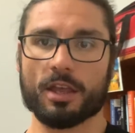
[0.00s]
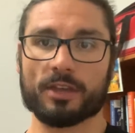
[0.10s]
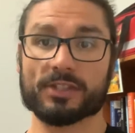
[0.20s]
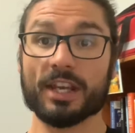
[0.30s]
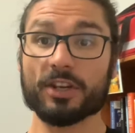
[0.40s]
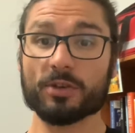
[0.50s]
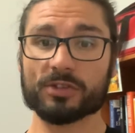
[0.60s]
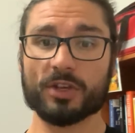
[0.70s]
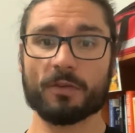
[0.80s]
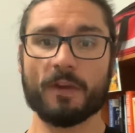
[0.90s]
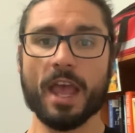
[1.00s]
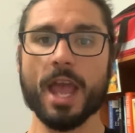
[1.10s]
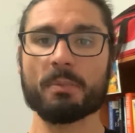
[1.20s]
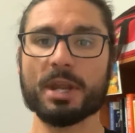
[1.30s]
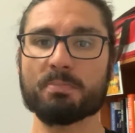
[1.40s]
Say to yourself, how
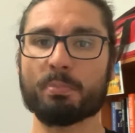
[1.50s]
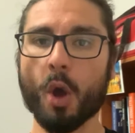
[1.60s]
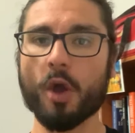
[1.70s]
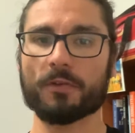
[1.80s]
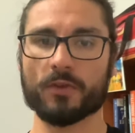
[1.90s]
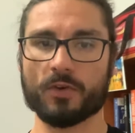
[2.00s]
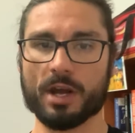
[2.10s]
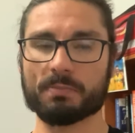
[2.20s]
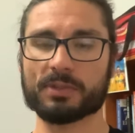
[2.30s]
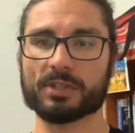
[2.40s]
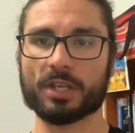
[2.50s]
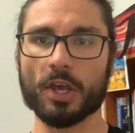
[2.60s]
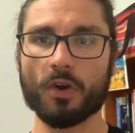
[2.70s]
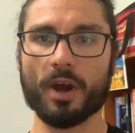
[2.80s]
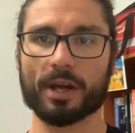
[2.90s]
many perfect reps
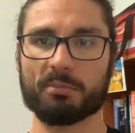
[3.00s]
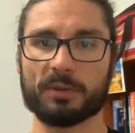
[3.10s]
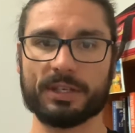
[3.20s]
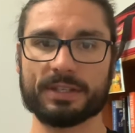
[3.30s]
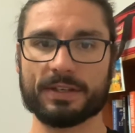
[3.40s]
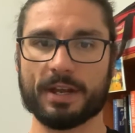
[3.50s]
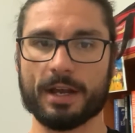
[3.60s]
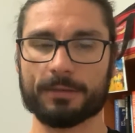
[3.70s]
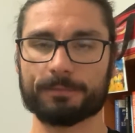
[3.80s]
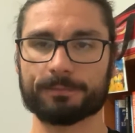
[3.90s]
can I complete today?